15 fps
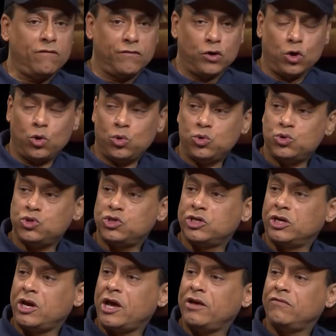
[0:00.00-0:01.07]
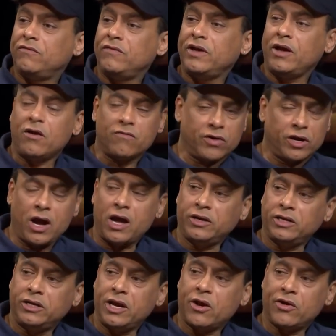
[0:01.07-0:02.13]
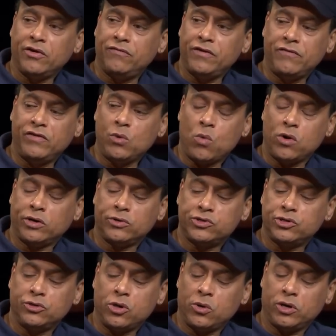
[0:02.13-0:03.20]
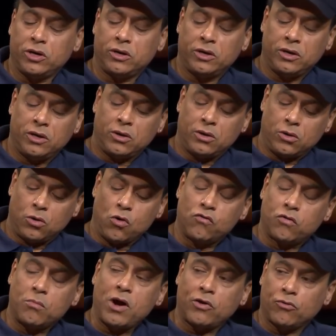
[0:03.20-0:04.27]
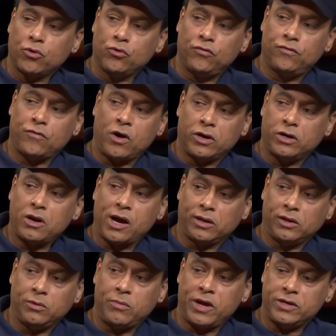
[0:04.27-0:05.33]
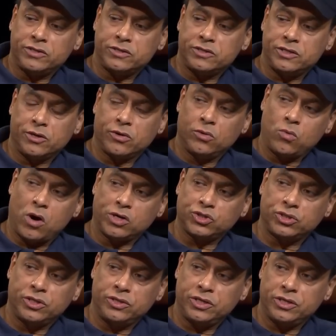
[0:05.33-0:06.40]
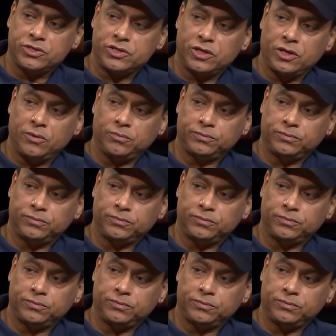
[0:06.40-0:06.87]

F Os than I've ever gotten in Area fifty-one or Sedona over my roof on a nightly basis here in Washington, D C.